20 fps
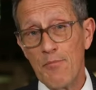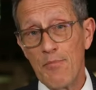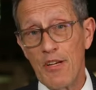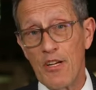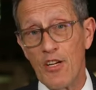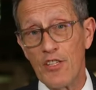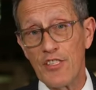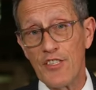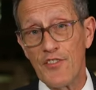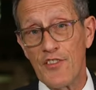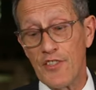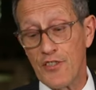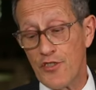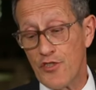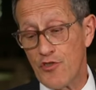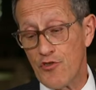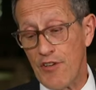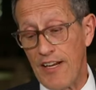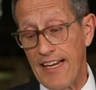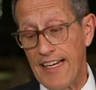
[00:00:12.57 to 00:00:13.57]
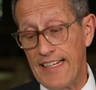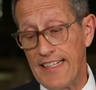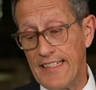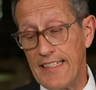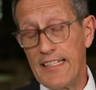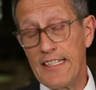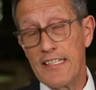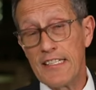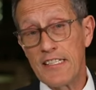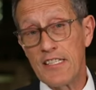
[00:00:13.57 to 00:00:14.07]
because of
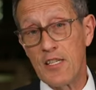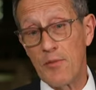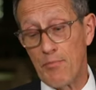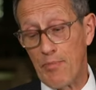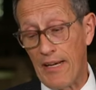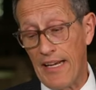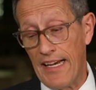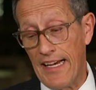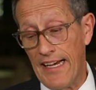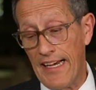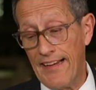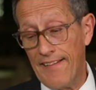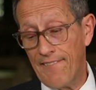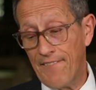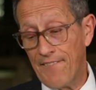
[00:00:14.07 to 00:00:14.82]
constrained supply.